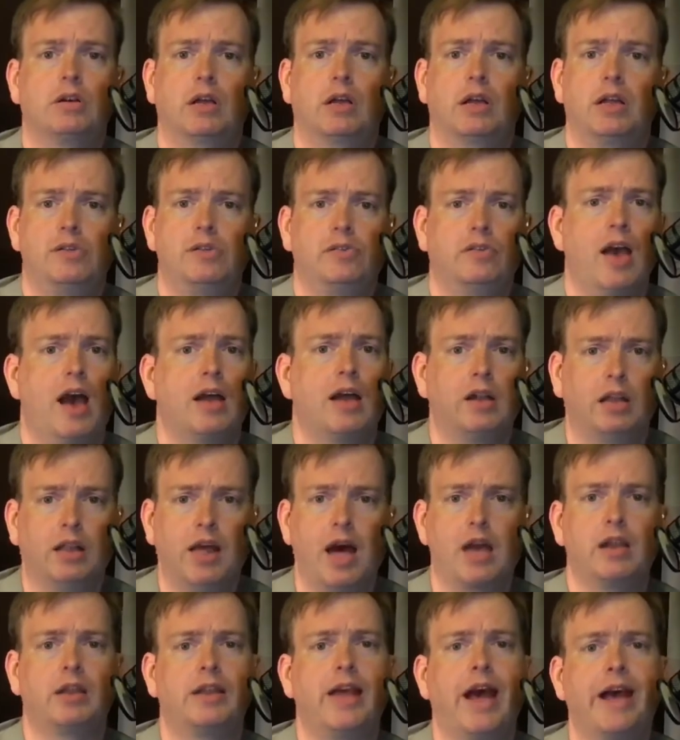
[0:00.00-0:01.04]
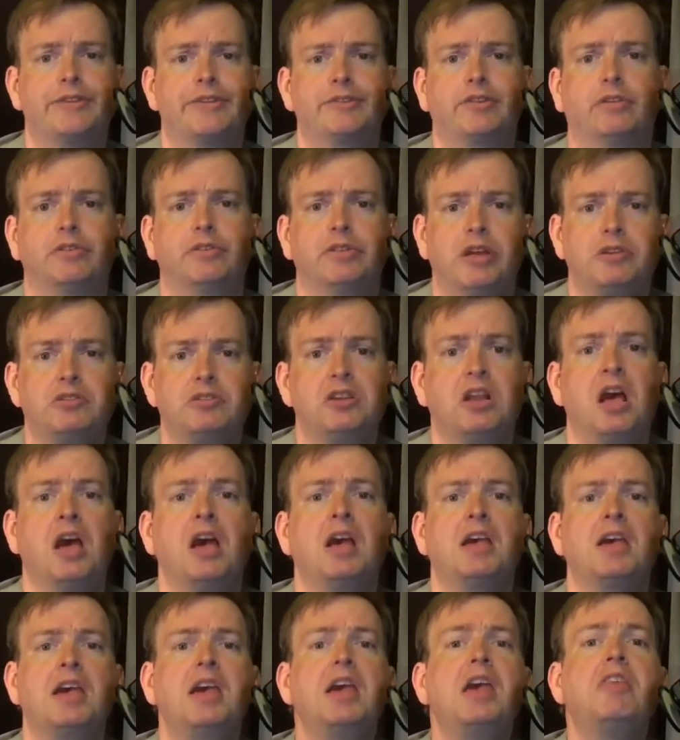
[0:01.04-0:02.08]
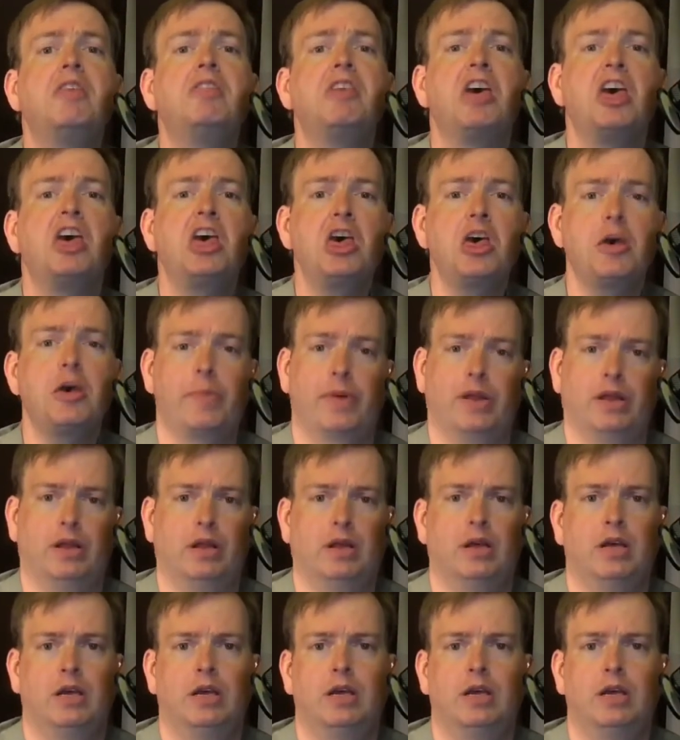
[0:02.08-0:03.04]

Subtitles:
He's gotten a lot of national attention. Keith Urban,